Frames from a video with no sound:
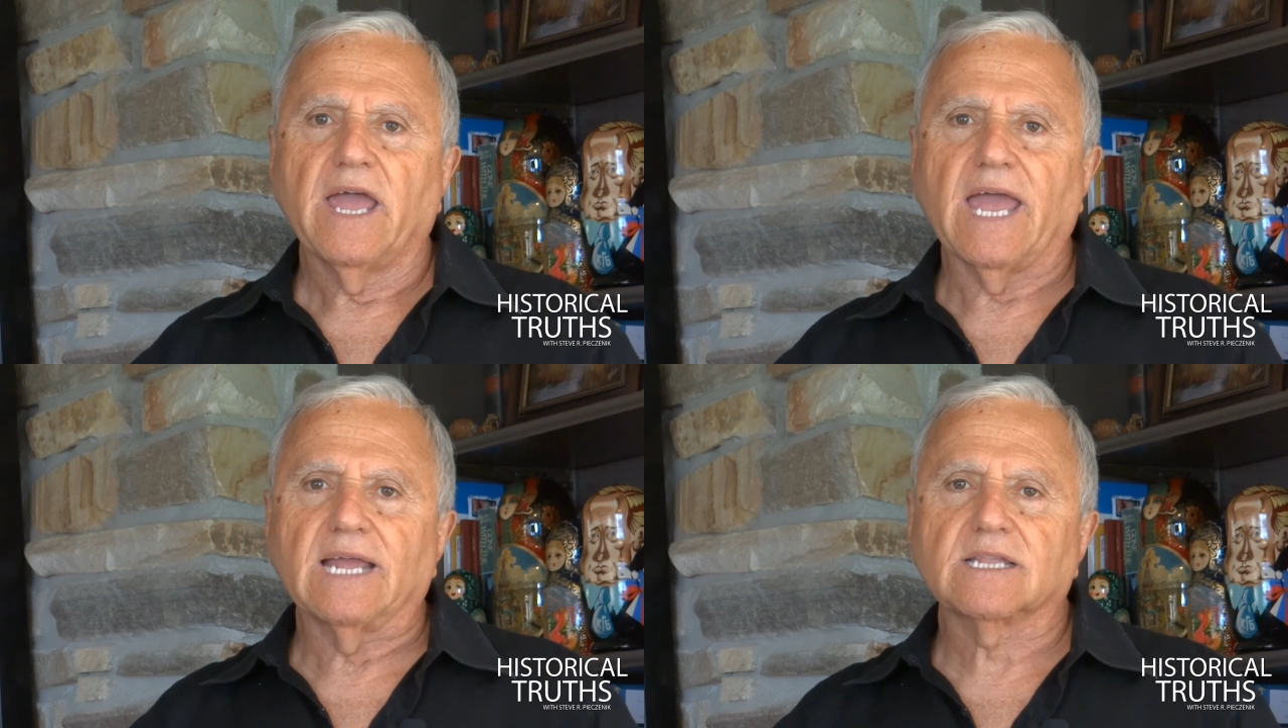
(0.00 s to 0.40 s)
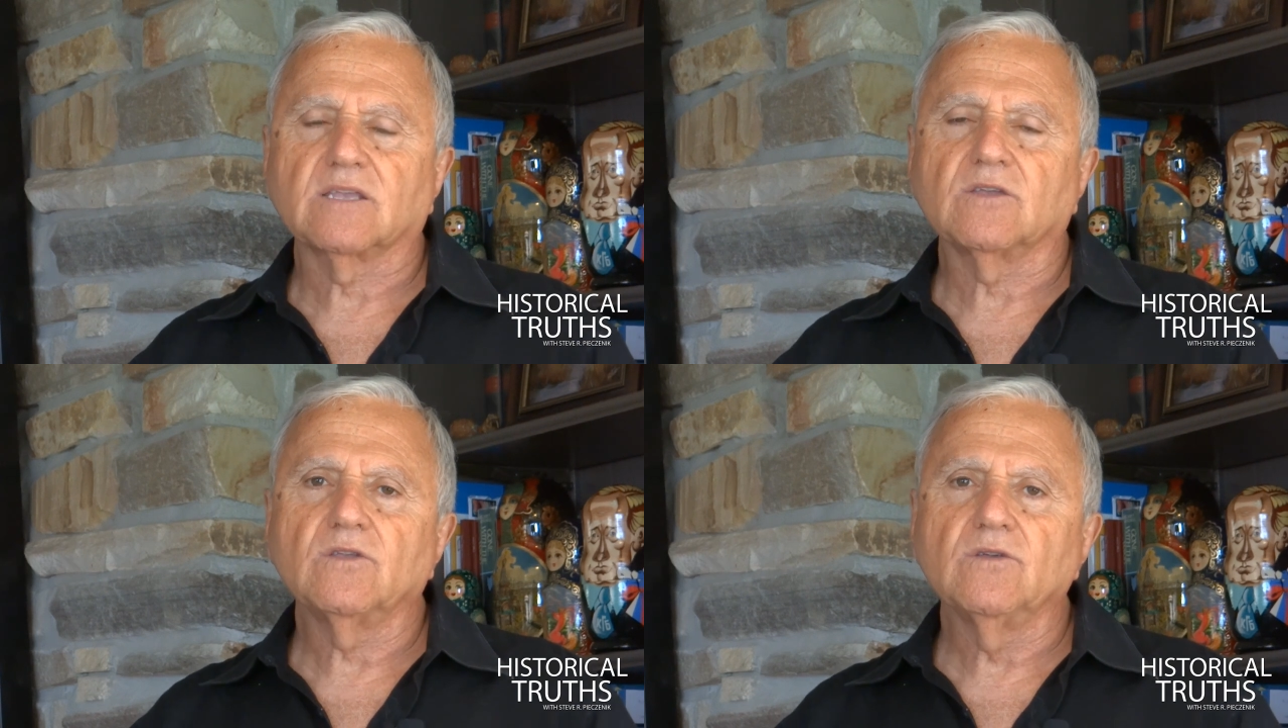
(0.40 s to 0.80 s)
and
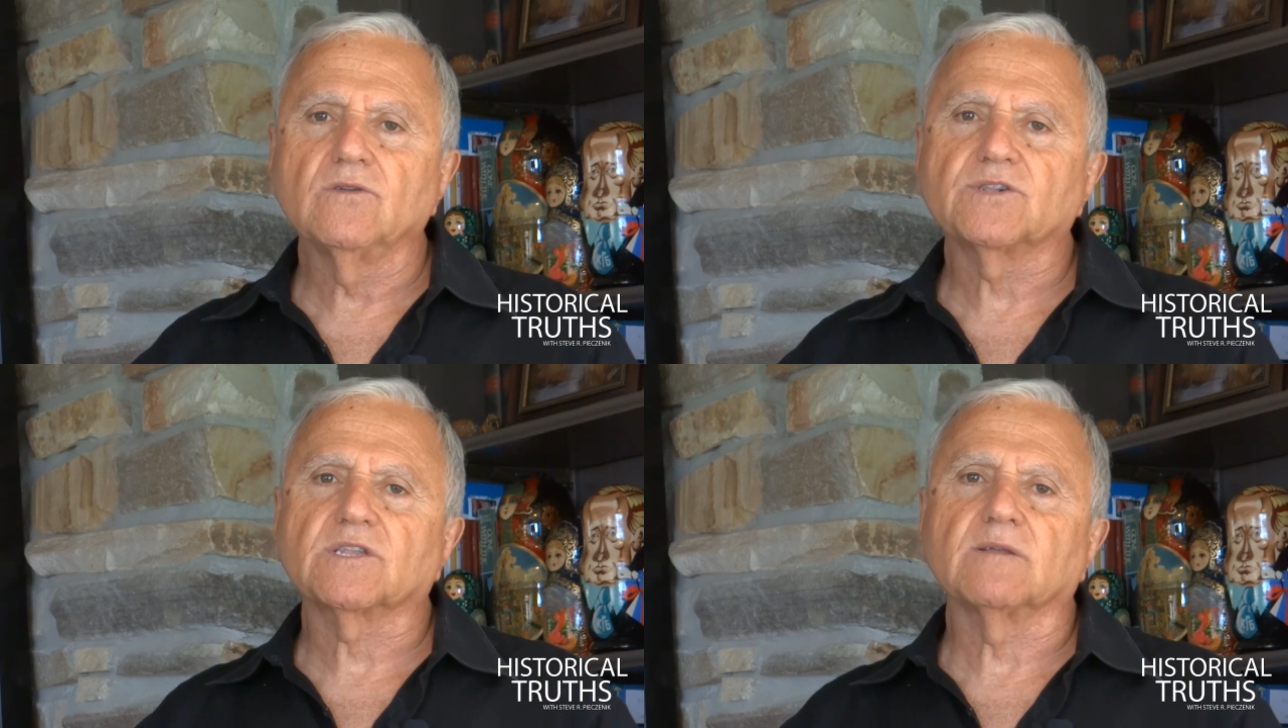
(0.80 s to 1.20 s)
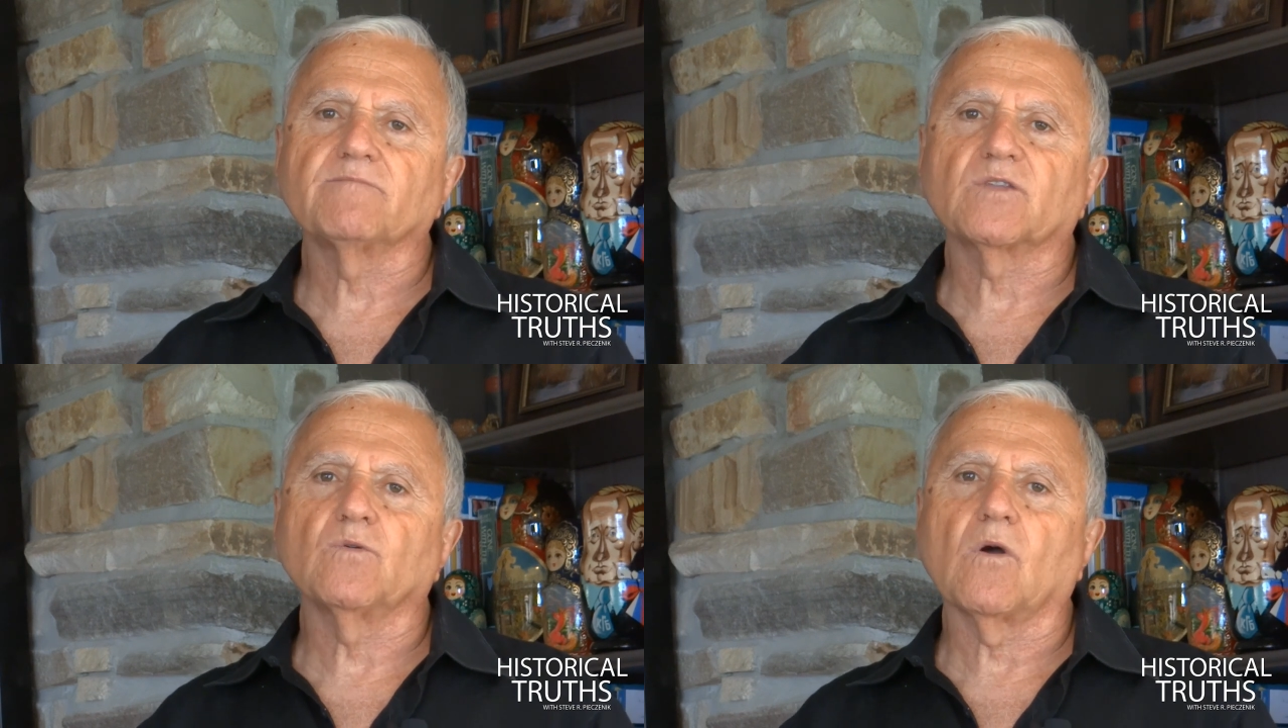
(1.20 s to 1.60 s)
to use
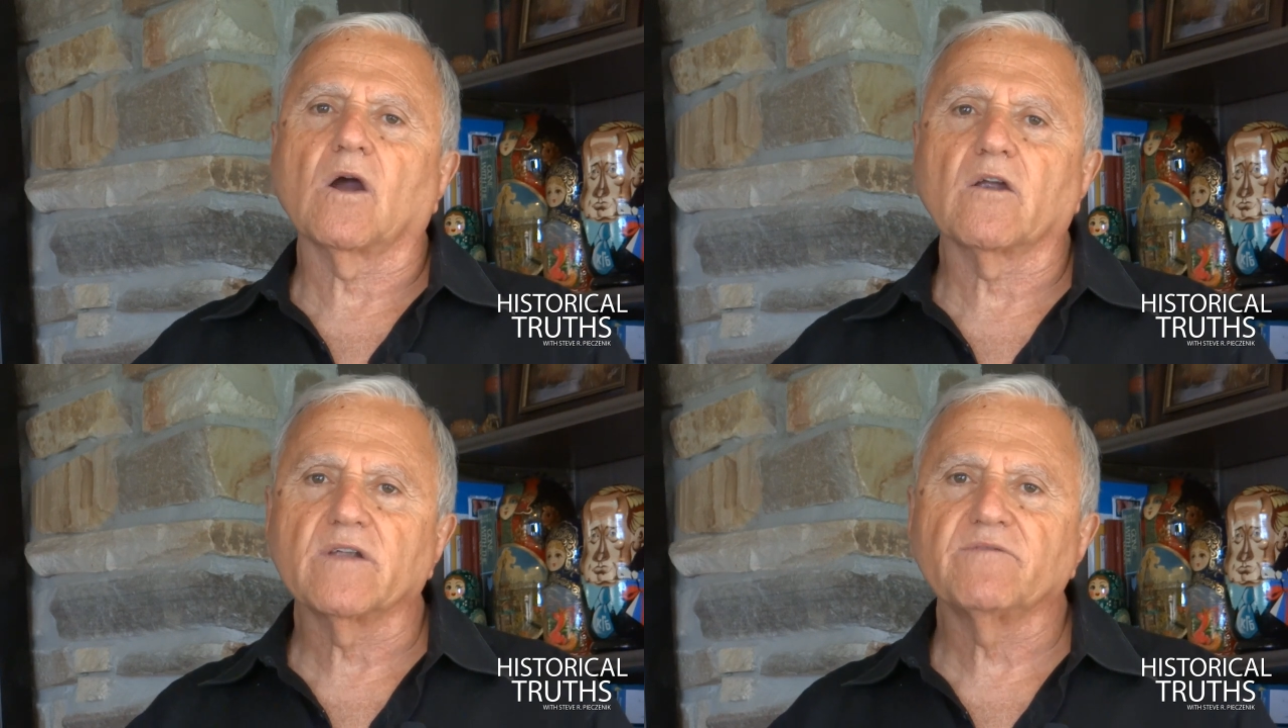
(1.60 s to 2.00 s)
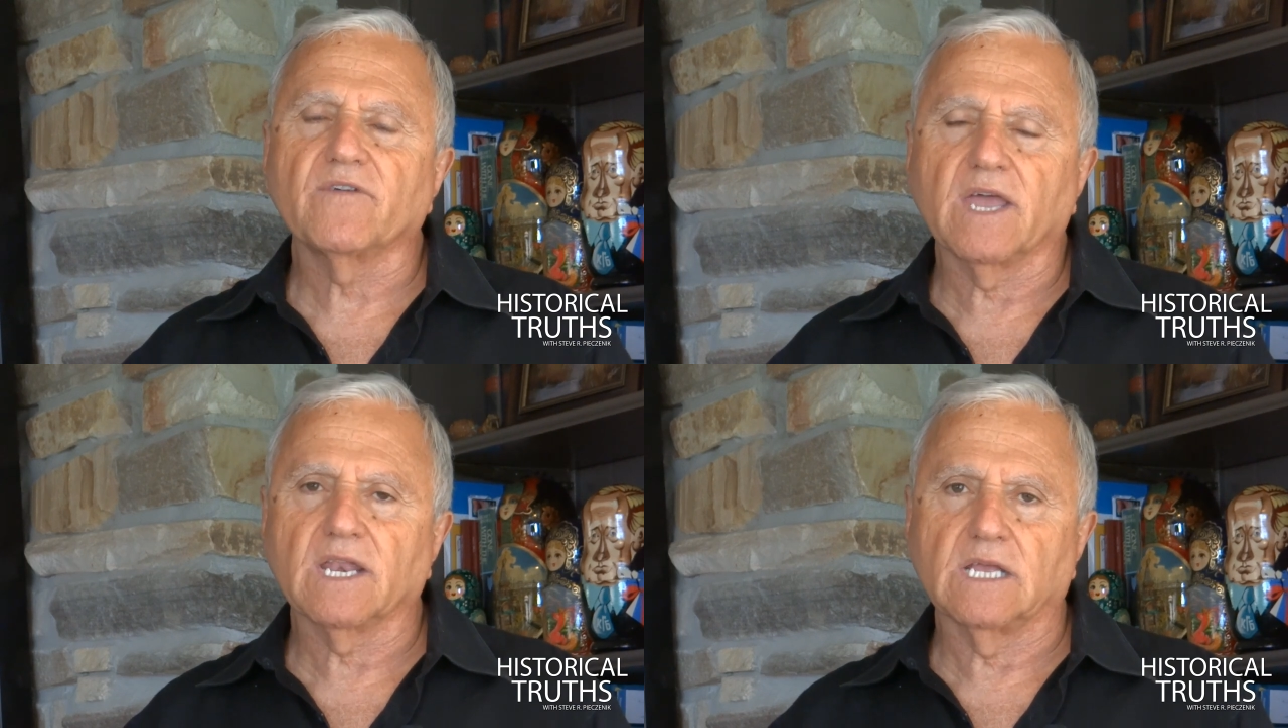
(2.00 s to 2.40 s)
them to our
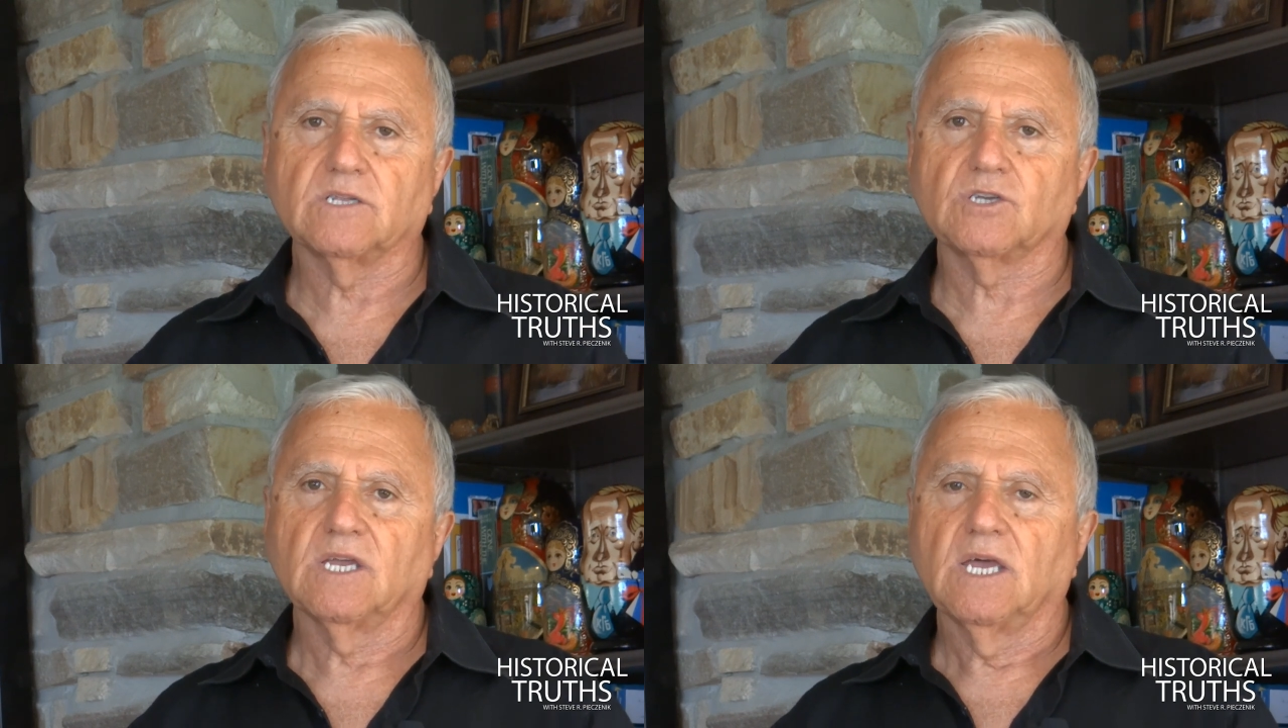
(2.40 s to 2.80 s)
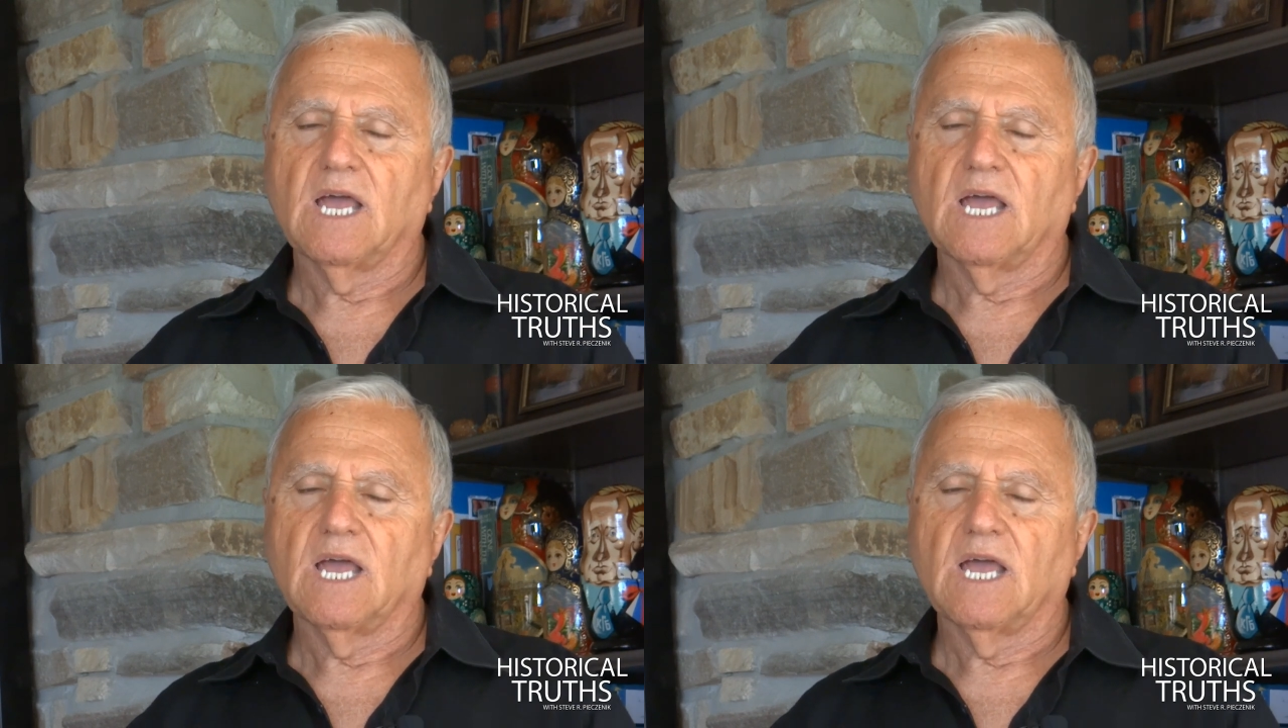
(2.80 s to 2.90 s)
advantage.